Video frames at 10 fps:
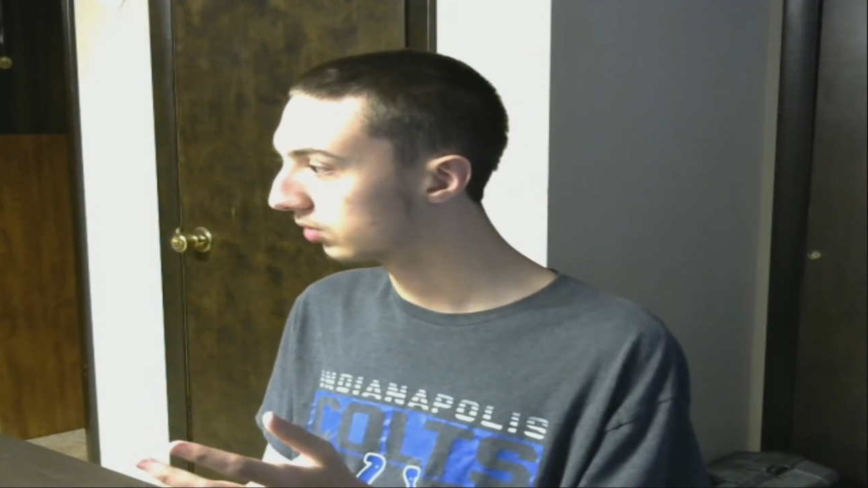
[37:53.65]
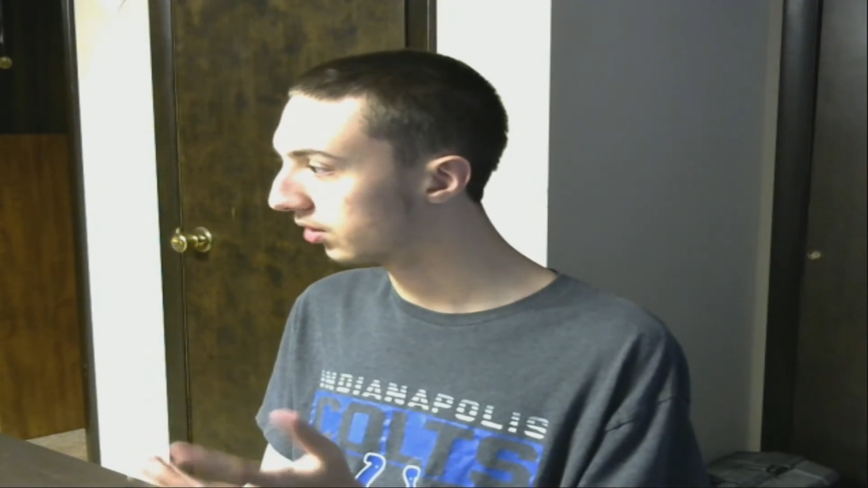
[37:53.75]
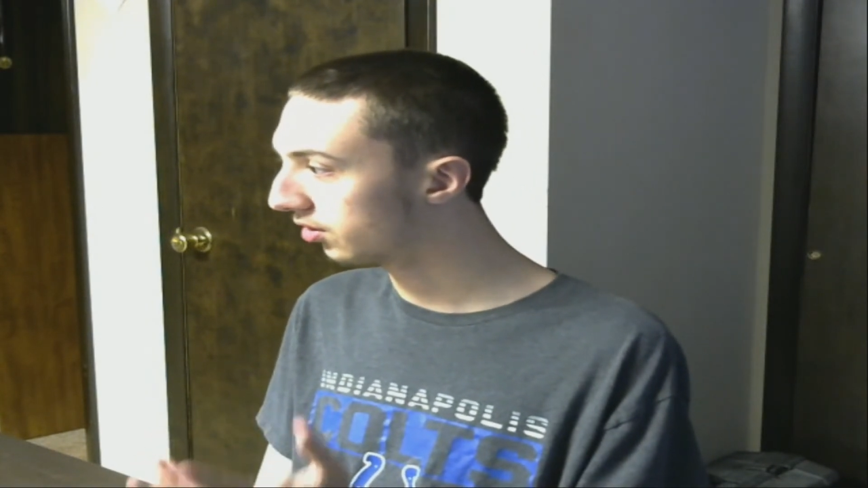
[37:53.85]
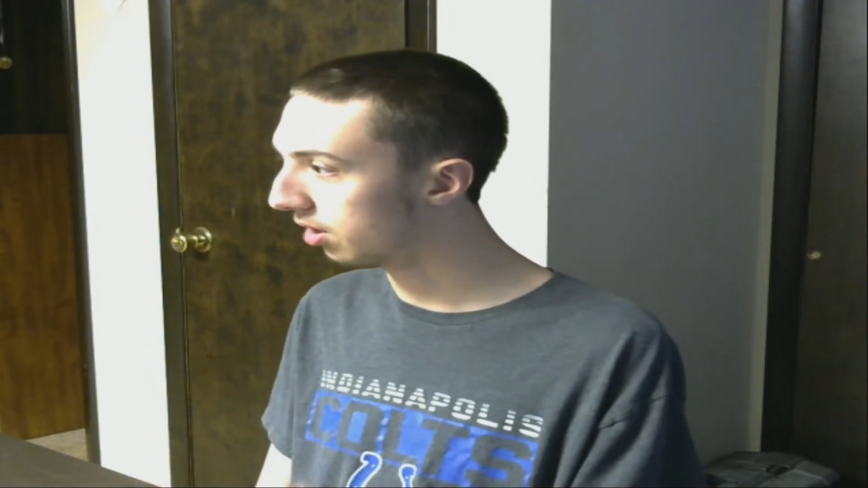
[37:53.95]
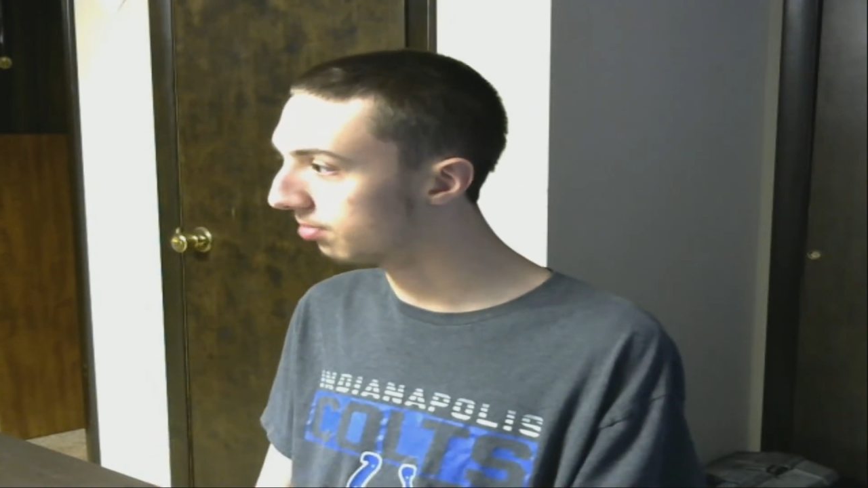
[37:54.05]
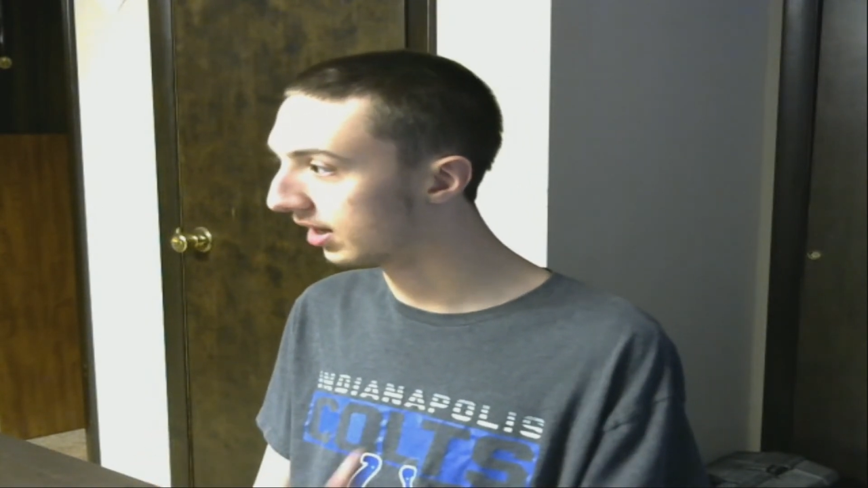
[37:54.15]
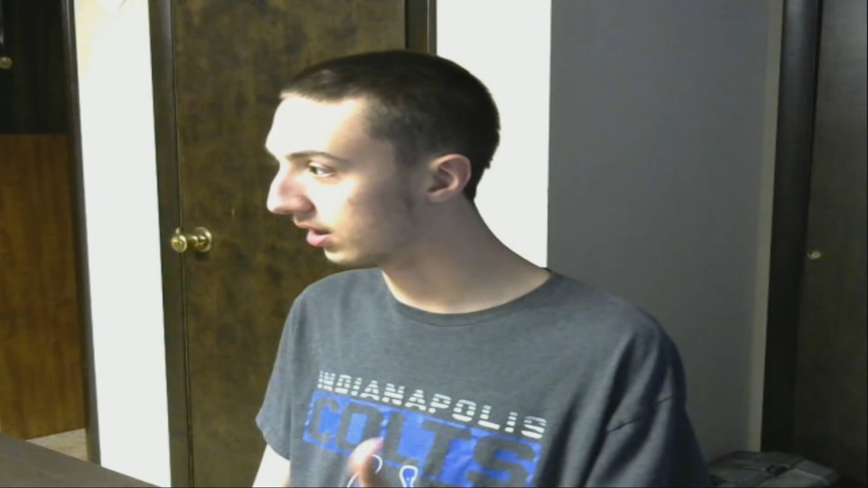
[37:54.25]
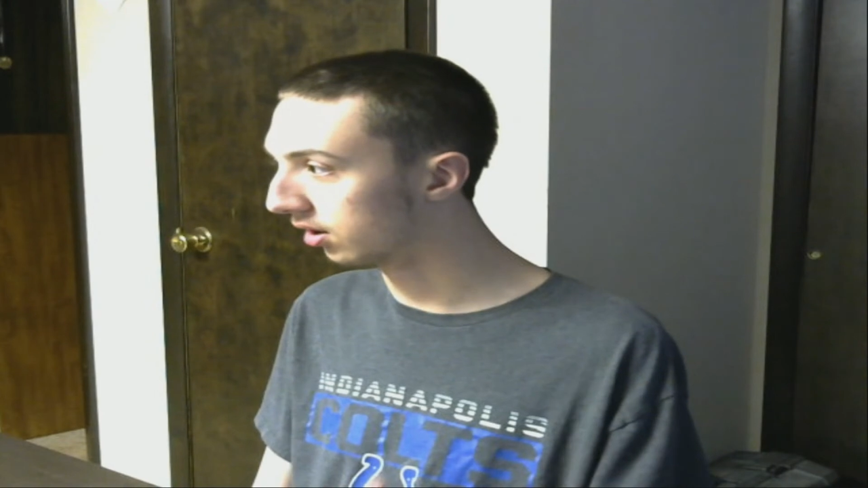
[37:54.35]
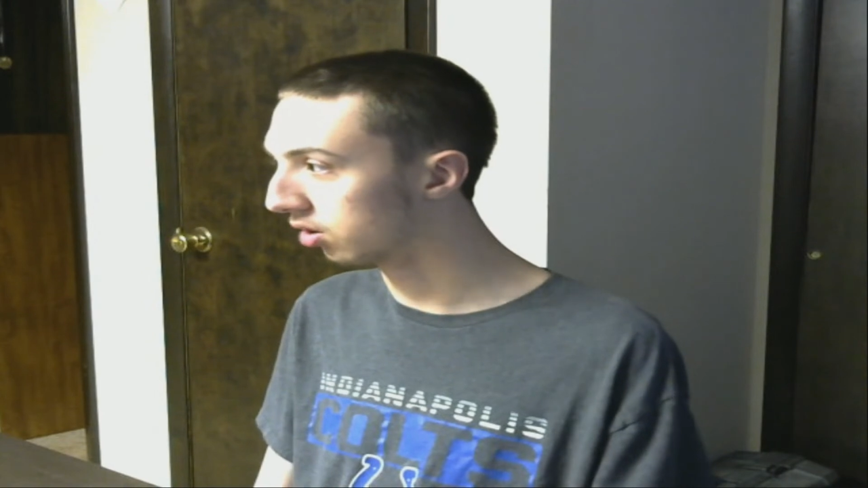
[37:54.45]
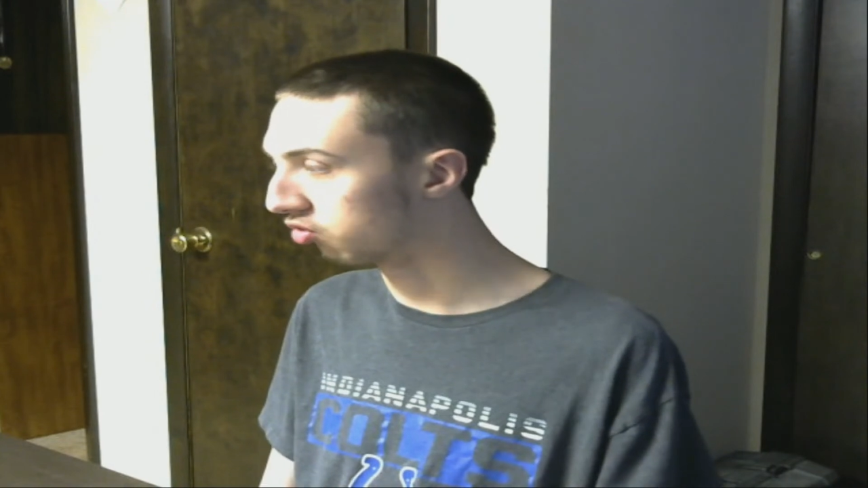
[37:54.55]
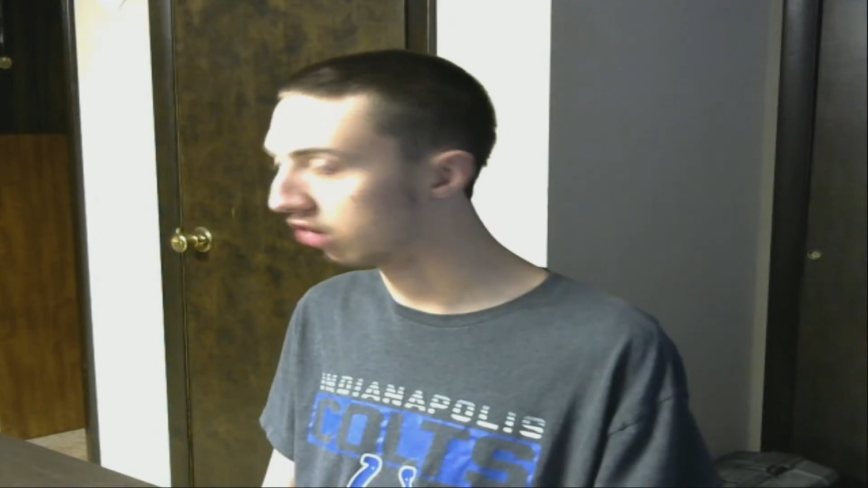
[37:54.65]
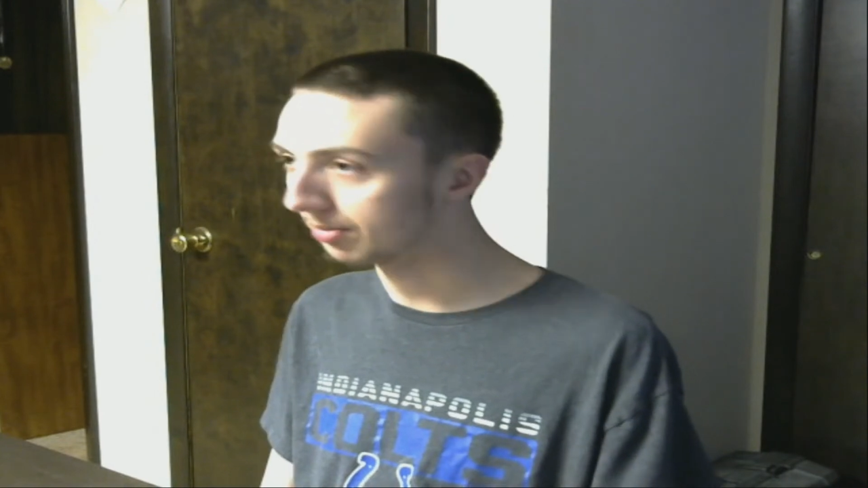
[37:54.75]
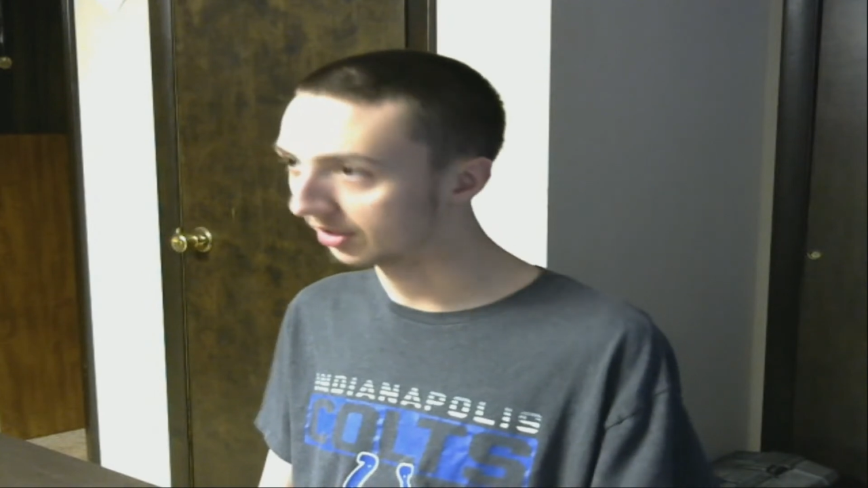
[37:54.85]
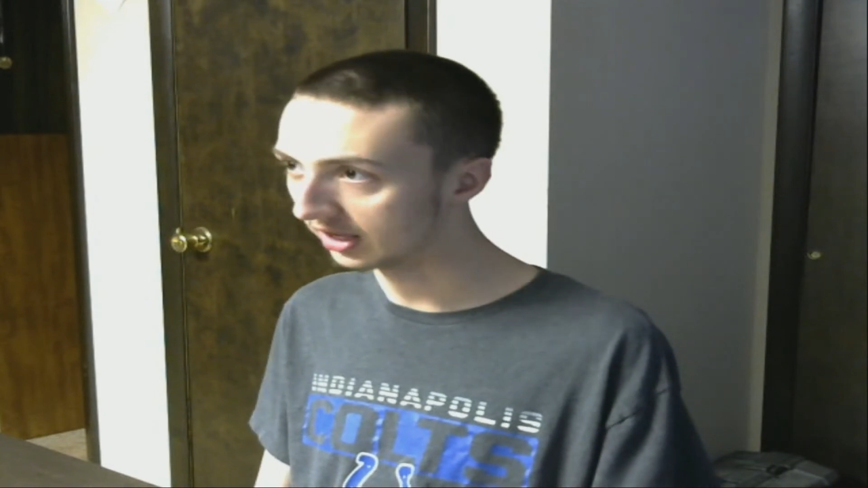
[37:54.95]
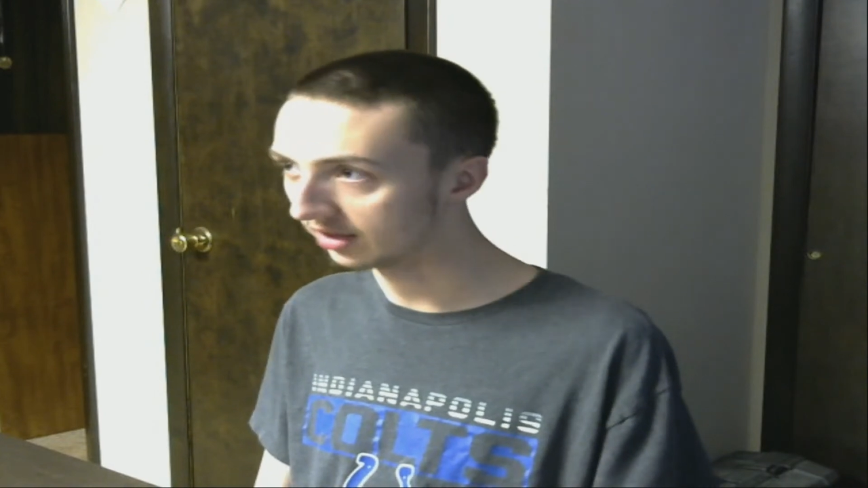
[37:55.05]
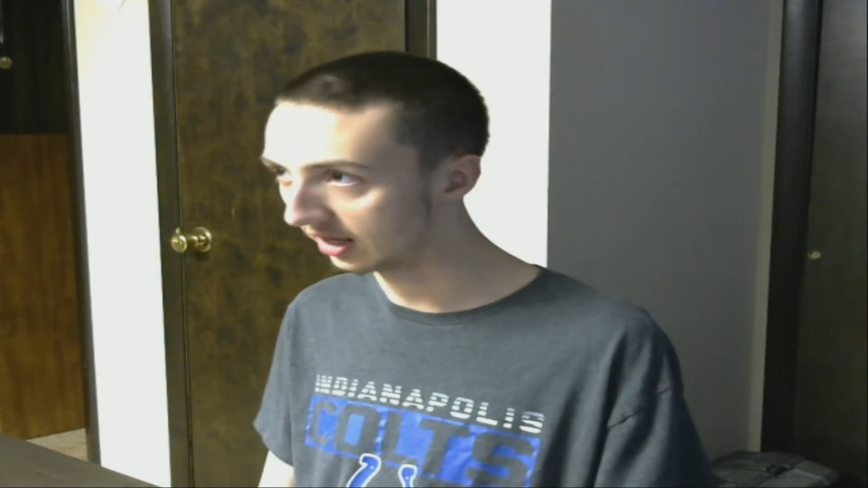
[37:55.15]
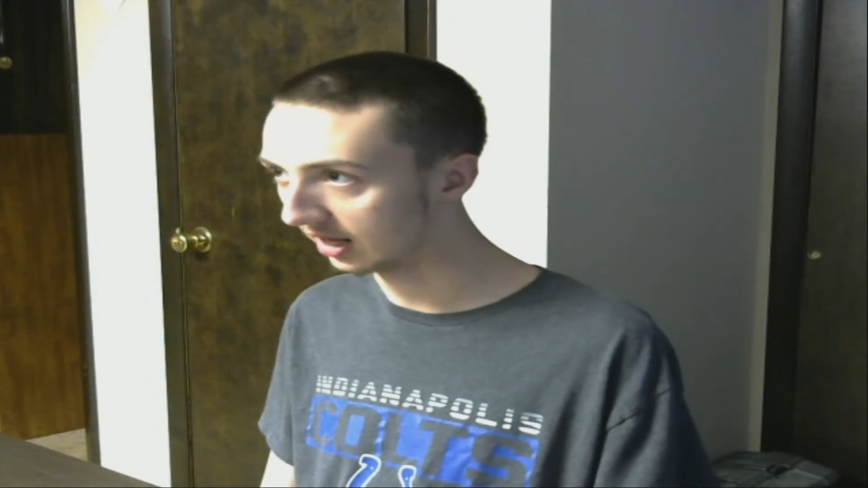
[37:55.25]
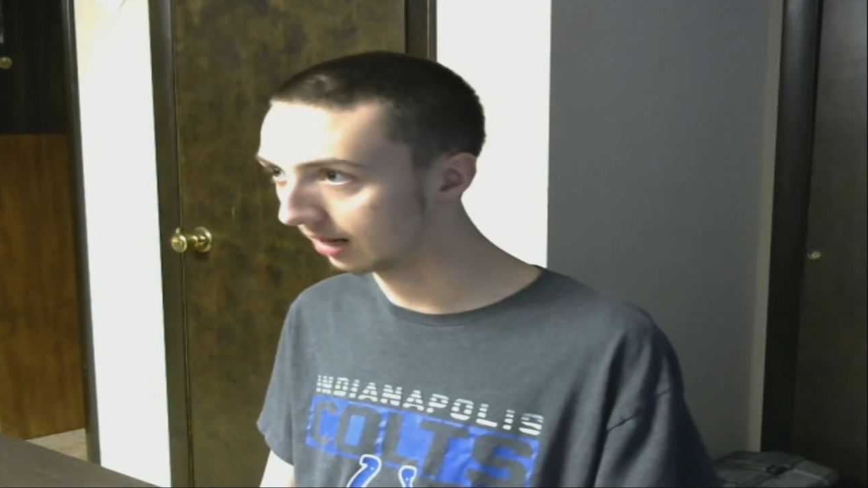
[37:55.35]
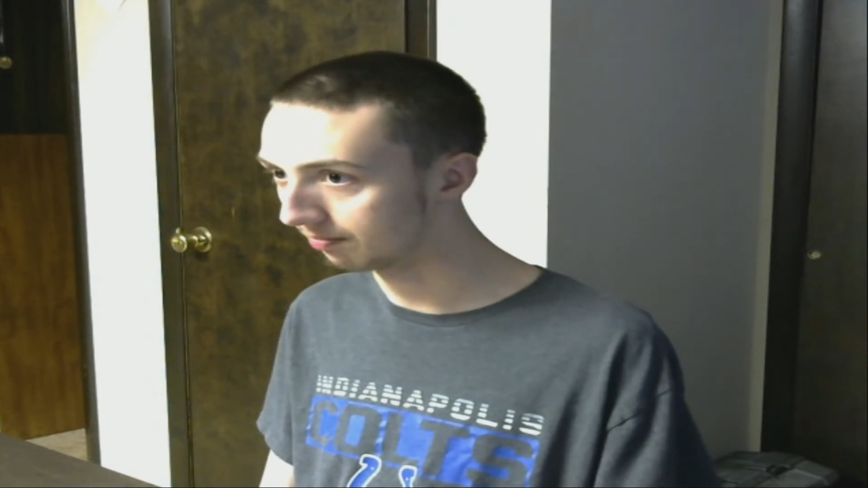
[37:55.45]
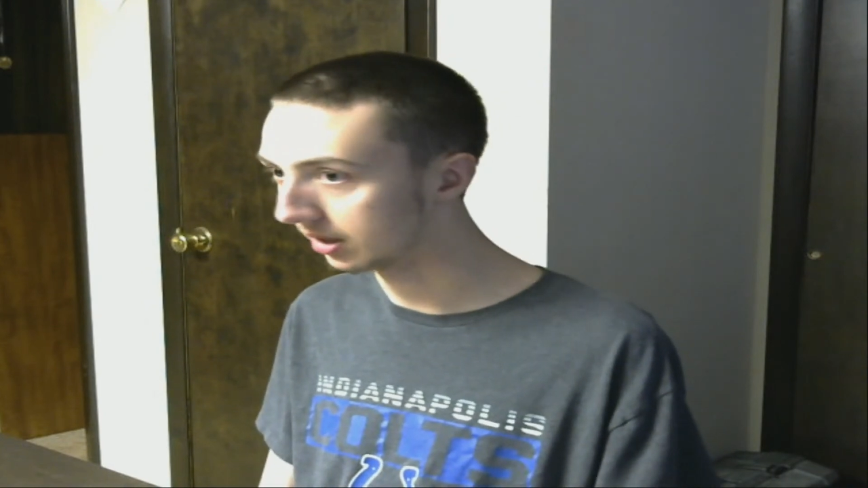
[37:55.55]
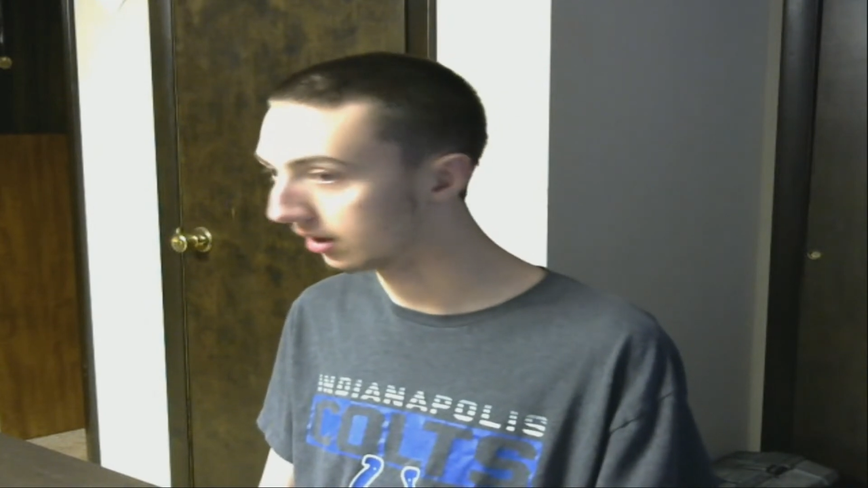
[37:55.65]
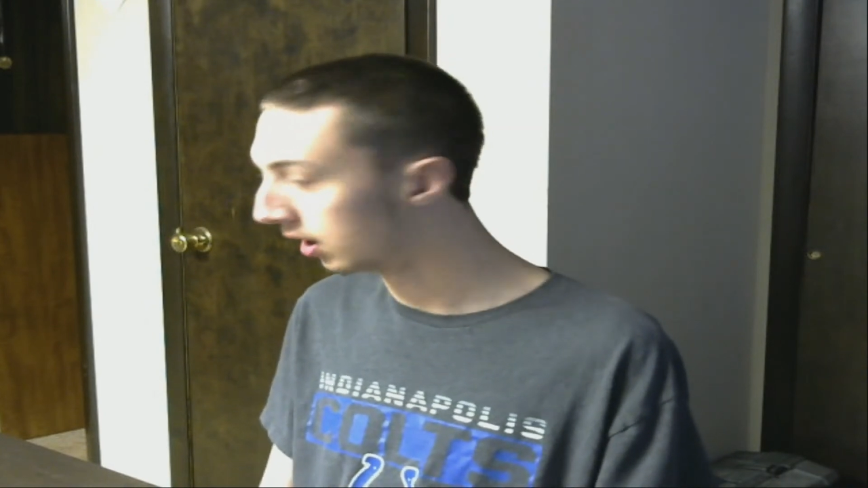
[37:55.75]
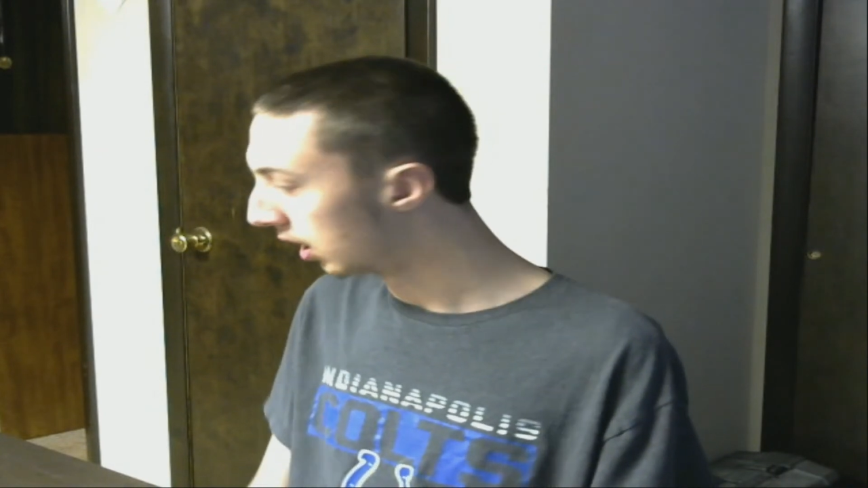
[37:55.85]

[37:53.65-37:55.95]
like, little drama things that happen.